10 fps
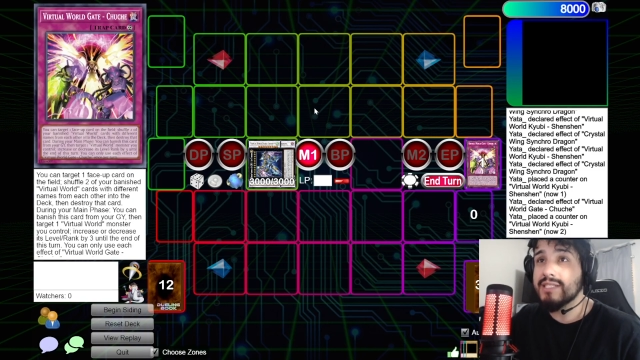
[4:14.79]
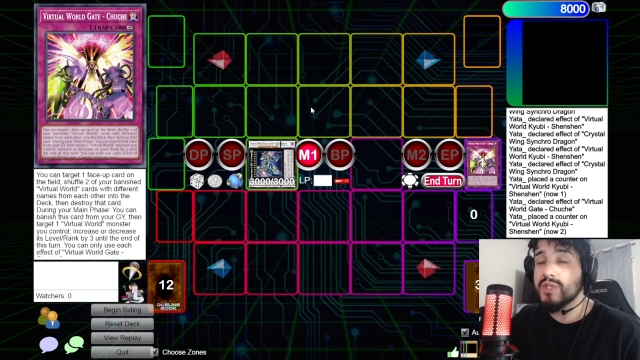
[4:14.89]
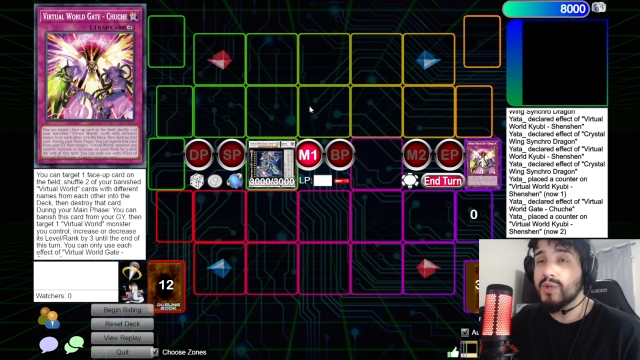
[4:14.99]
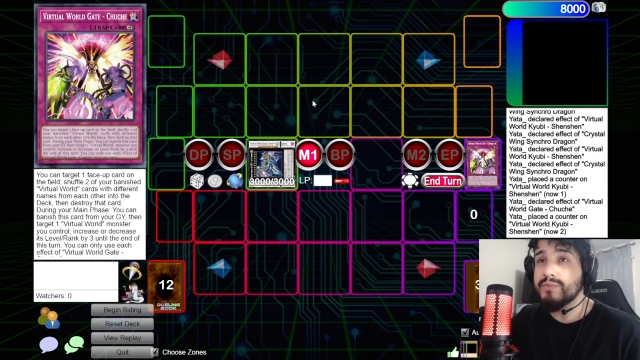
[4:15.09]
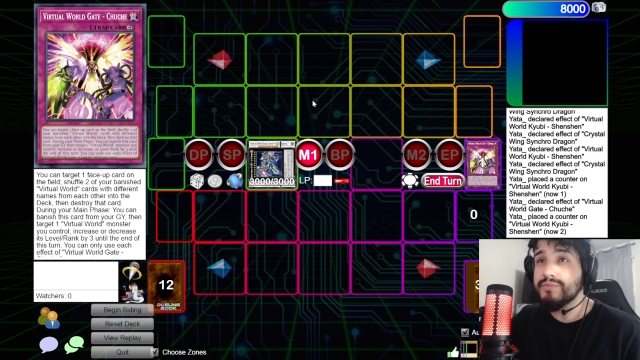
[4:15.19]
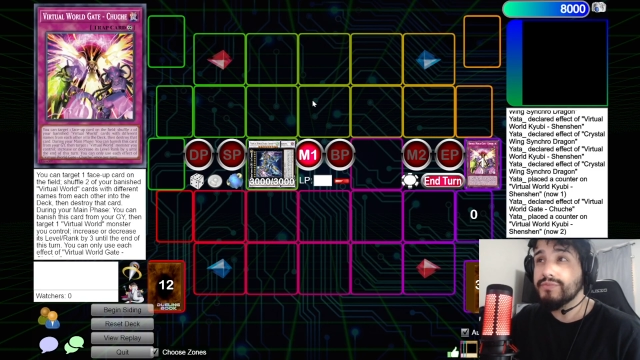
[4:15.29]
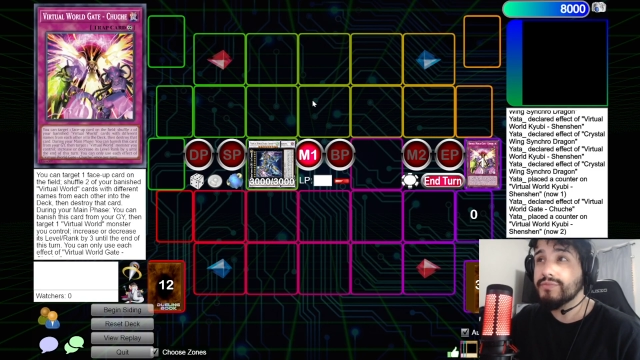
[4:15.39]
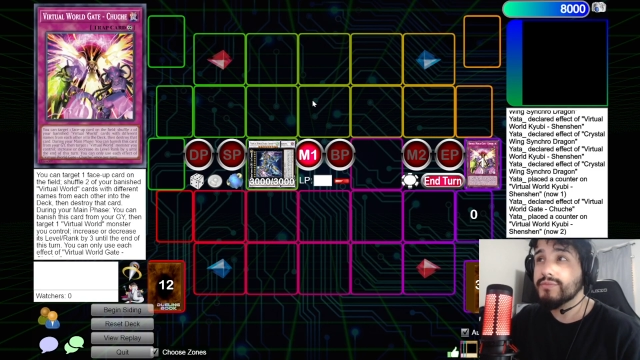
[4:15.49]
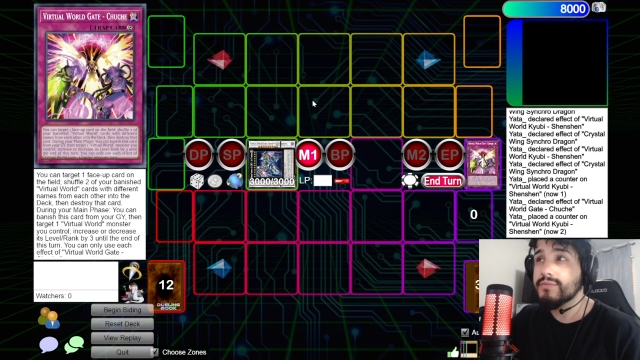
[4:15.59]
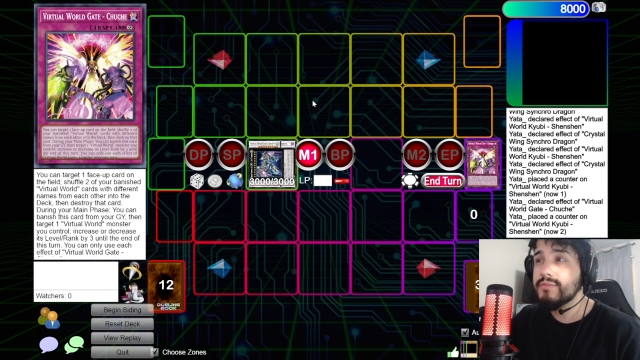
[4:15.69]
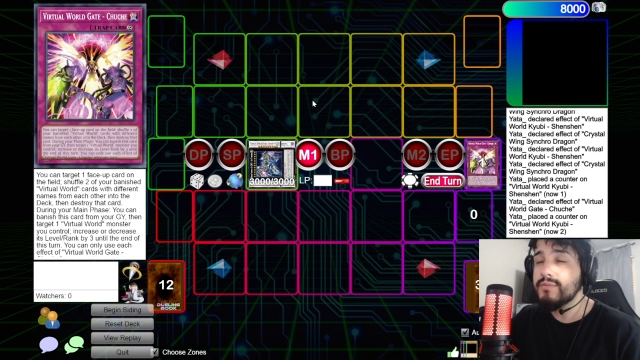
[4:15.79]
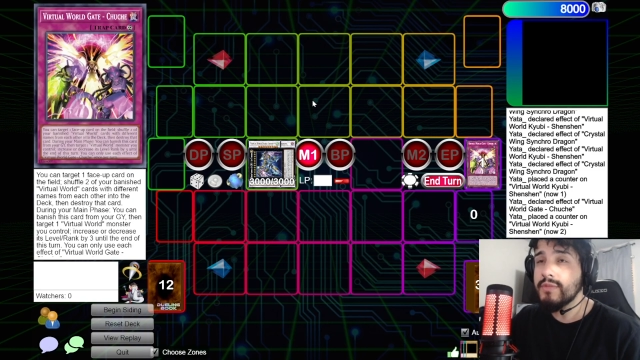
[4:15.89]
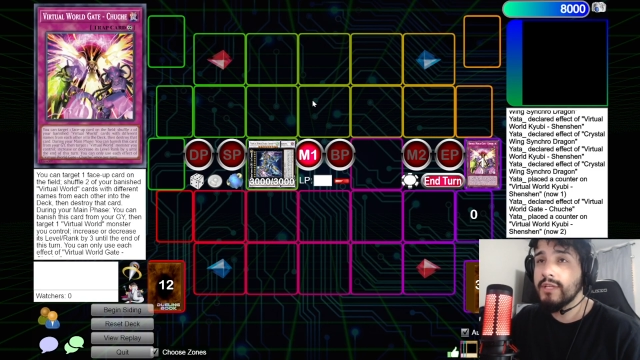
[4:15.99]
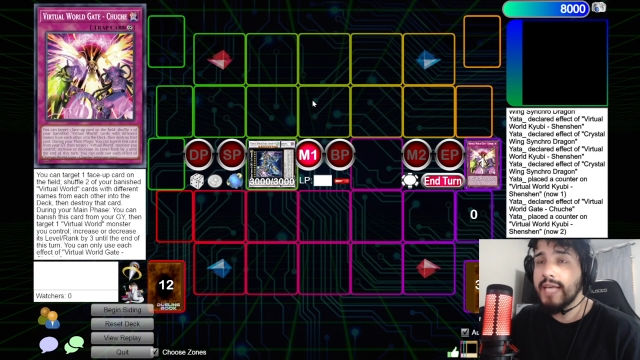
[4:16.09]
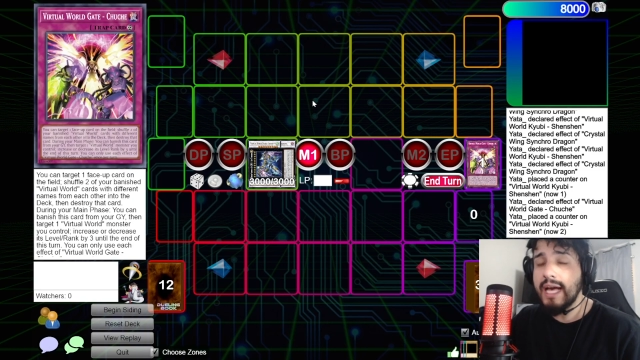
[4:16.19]
So
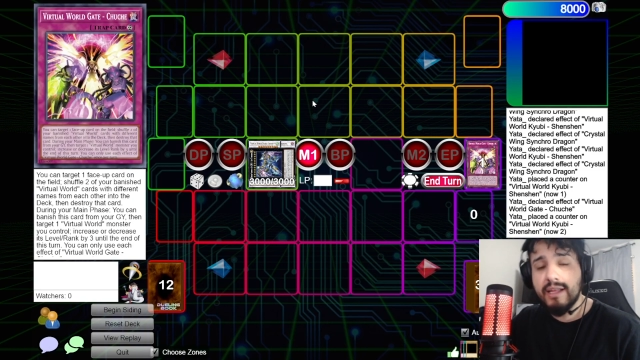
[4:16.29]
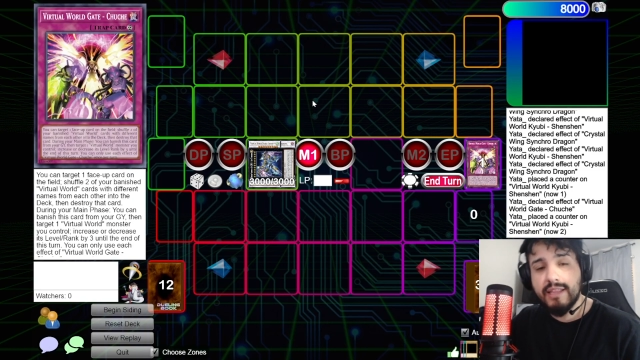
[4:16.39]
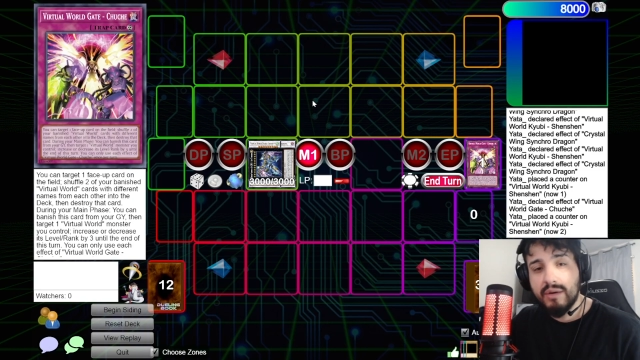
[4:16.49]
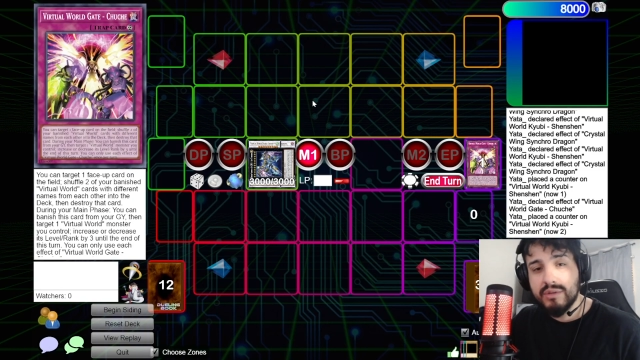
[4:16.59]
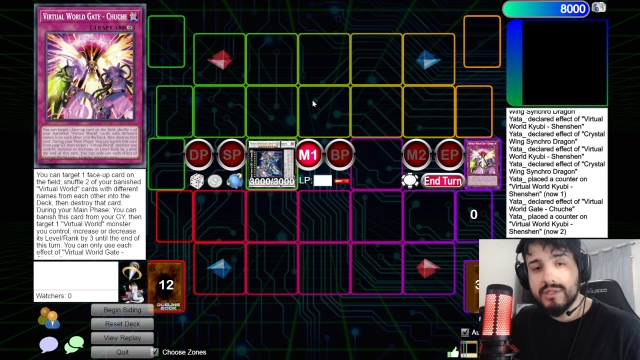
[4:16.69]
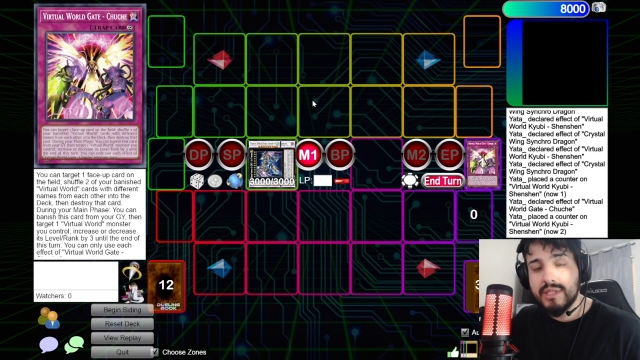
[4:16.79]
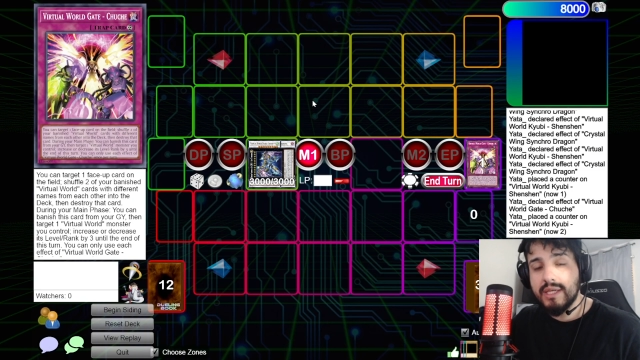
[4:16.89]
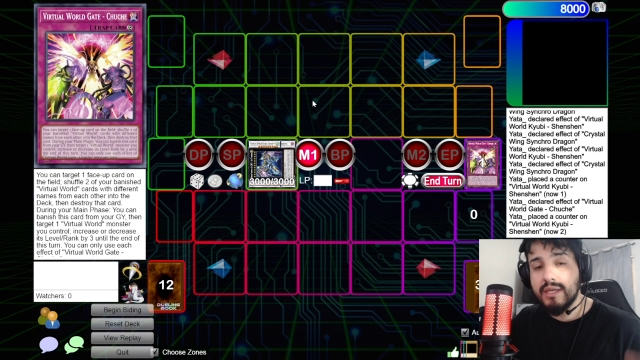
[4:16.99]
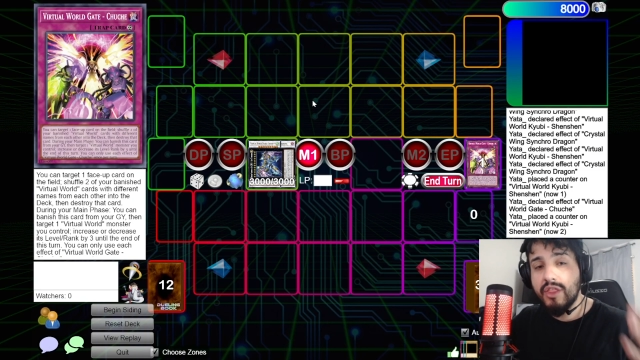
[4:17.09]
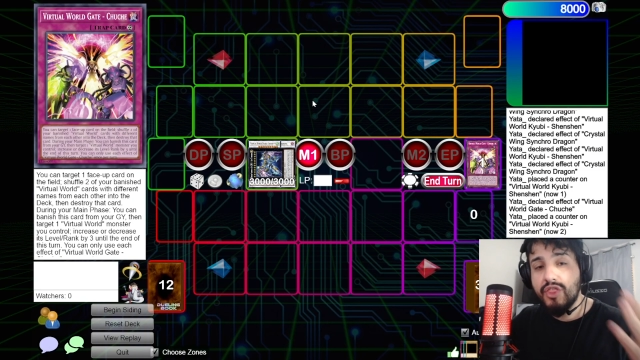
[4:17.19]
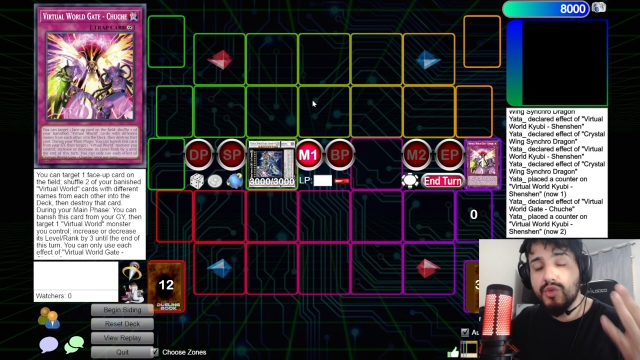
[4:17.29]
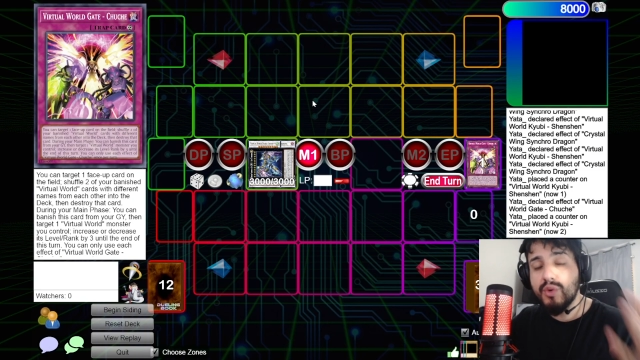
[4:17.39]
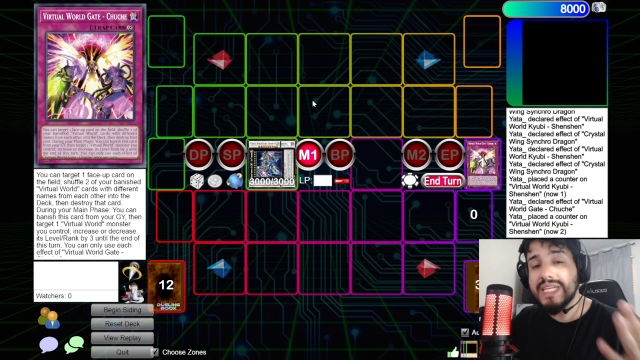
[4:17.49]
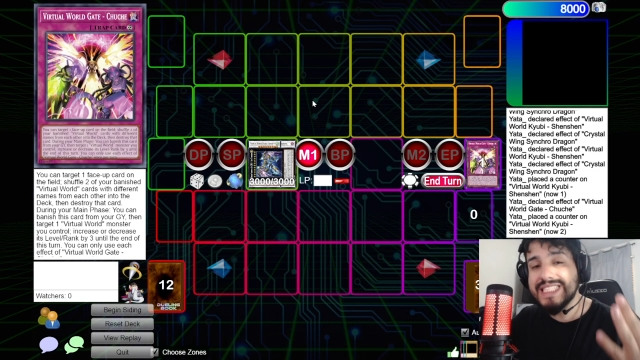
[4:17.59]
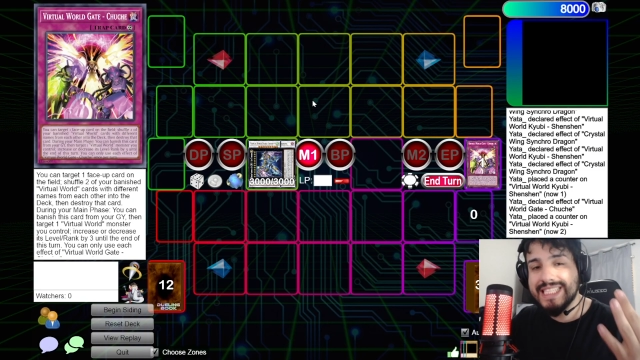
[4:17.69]
yeah, that was the
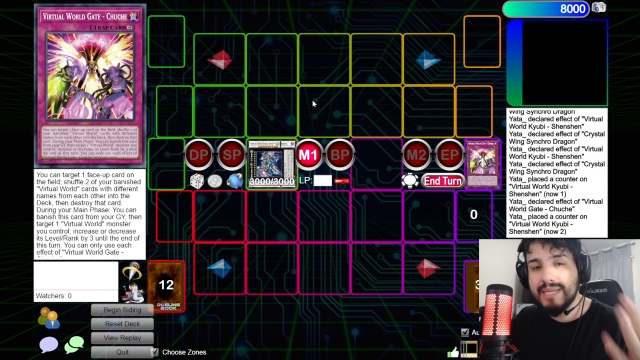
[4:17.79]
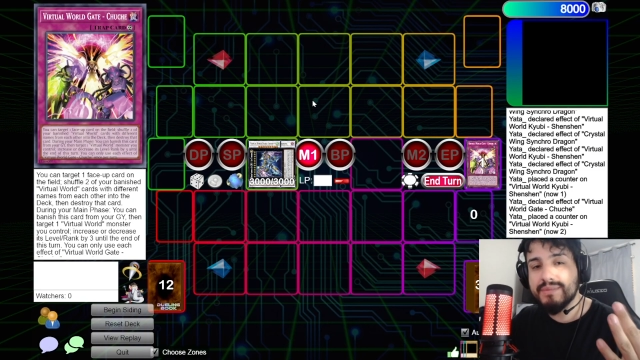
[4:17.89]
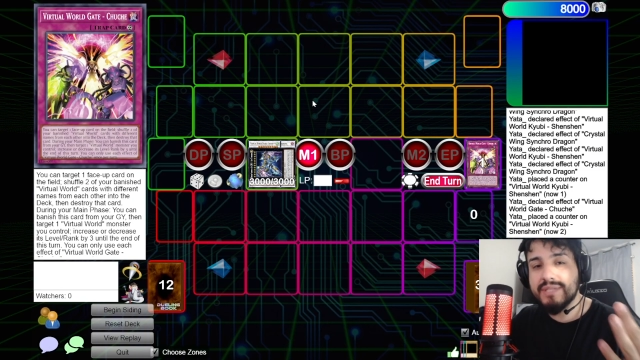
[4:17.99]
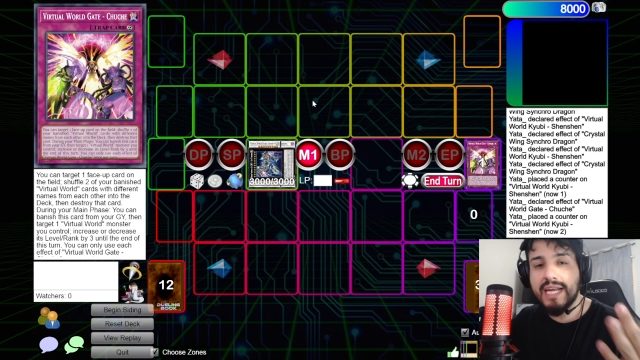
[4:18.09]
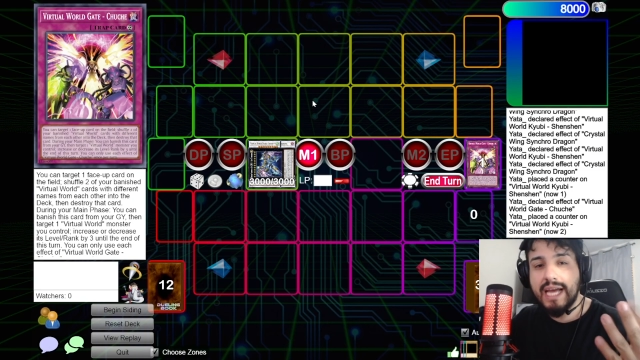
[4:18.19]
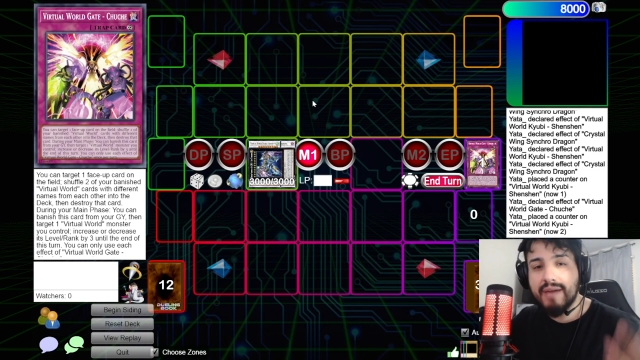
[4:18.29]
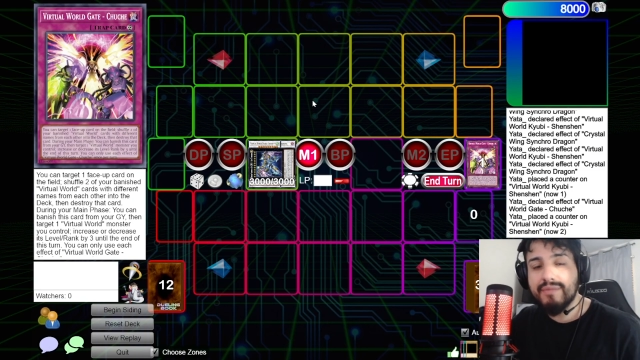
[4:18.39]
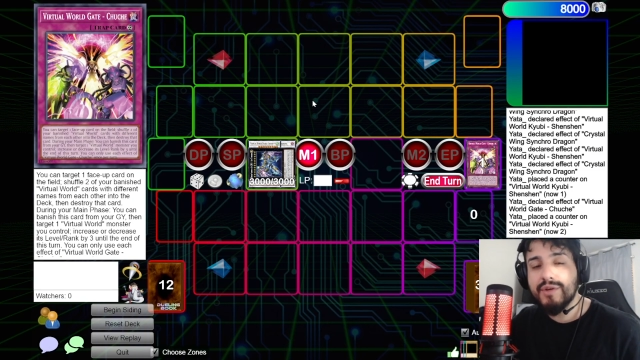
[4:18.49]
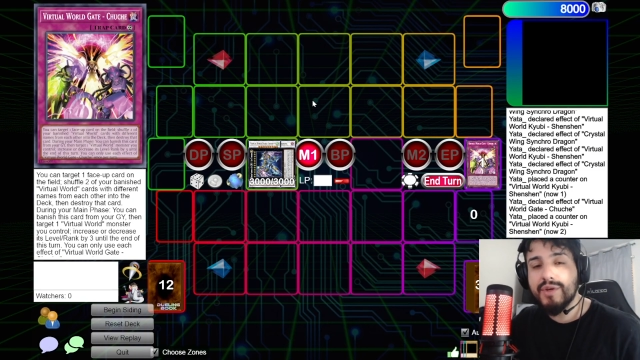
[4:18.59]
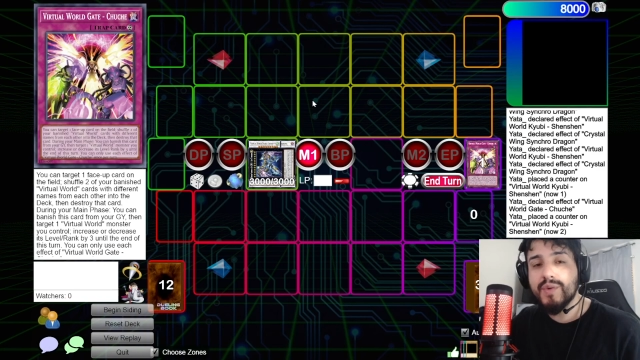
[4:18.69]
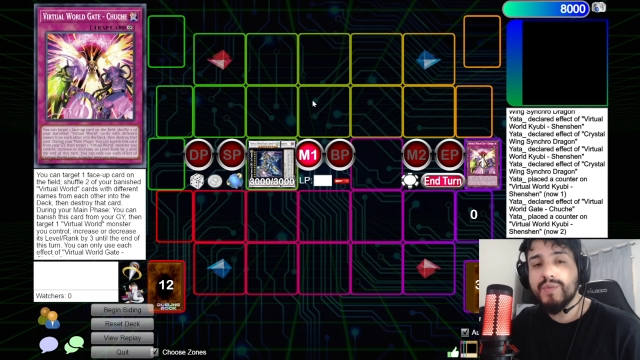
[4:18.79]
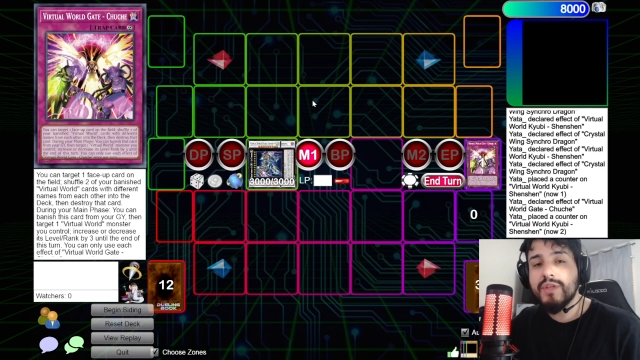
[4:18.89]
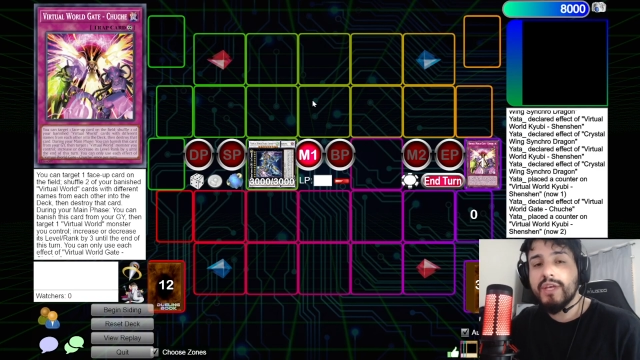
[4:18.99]
3 tips that I have for you.